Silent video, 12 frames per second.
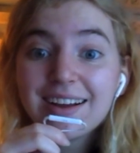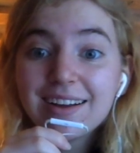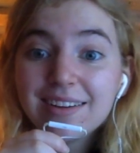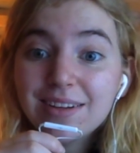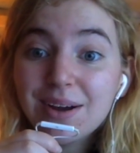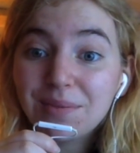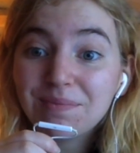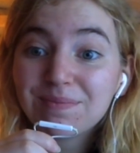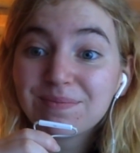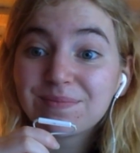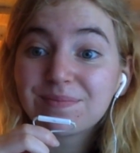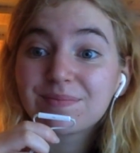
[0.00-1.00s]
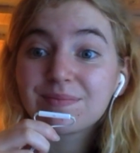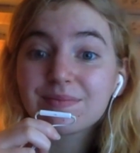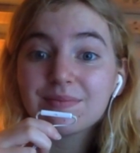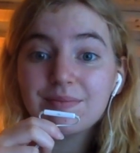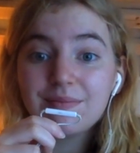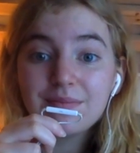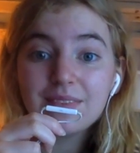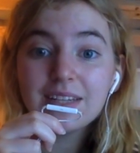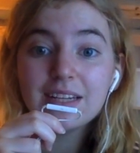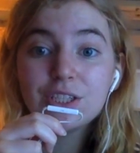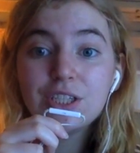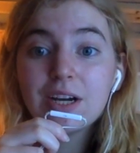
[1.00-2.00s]
No.
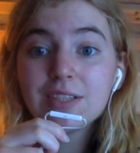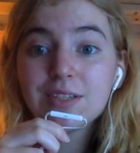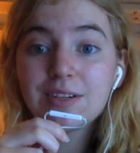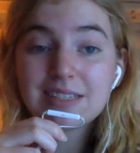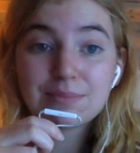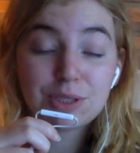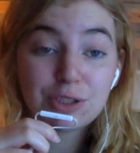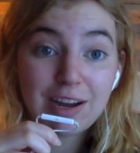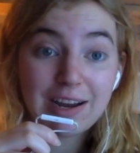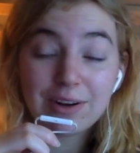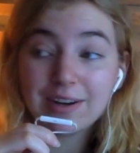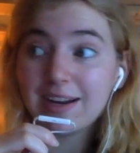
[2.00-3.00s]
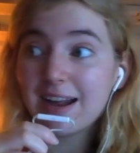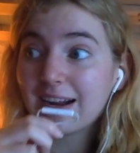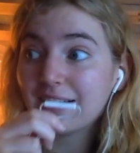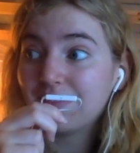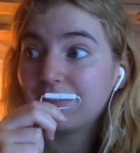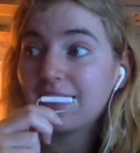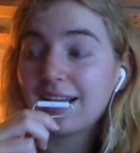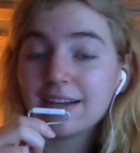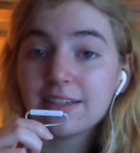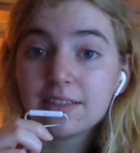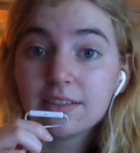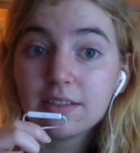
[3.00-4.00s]
She also doesn't portray her in a negative light.